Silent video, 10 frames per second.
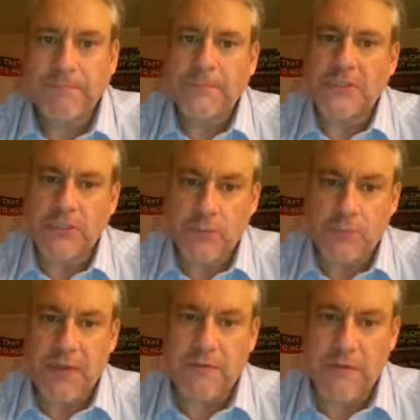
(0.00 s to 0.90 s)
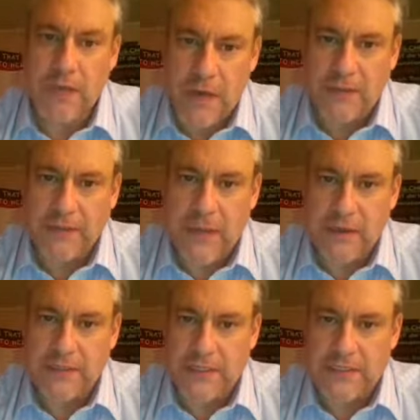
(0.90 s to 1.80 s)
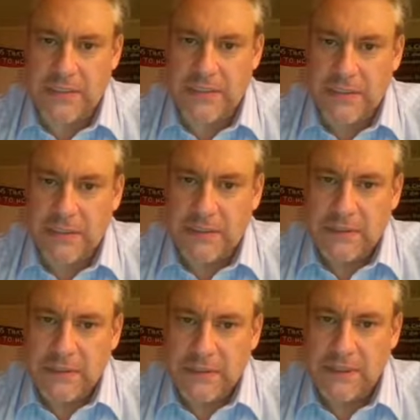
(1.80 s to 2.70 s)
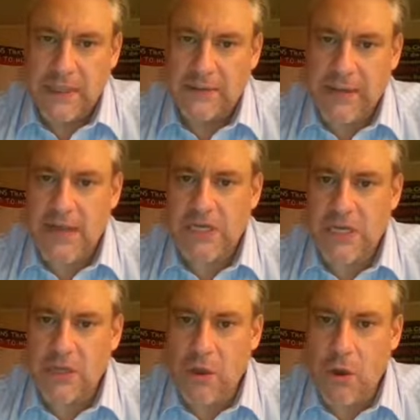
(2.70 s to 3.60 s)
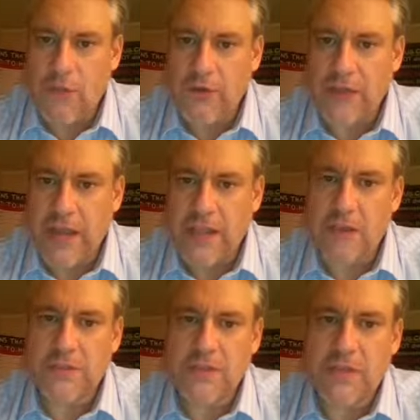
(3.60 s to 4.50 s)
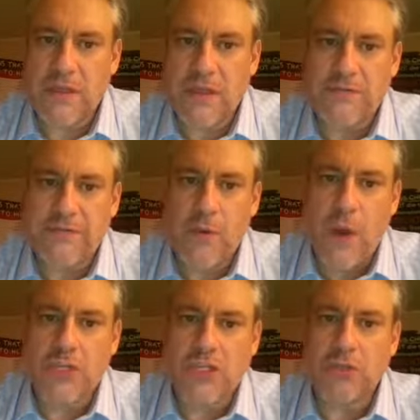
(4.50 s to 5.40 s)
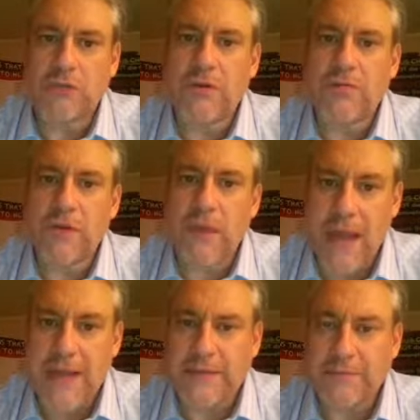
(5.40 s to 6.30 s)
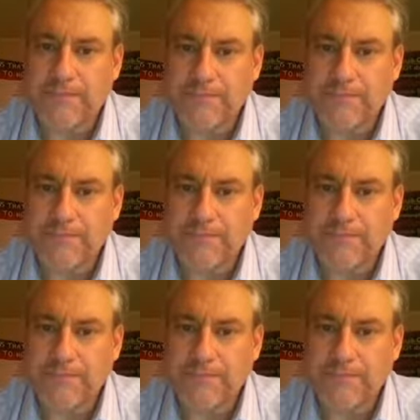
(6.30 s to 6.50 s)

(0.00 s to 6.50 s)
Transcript: But you, brethren, are not in darkness, that that day shall overtake you as a thief. You are children of the light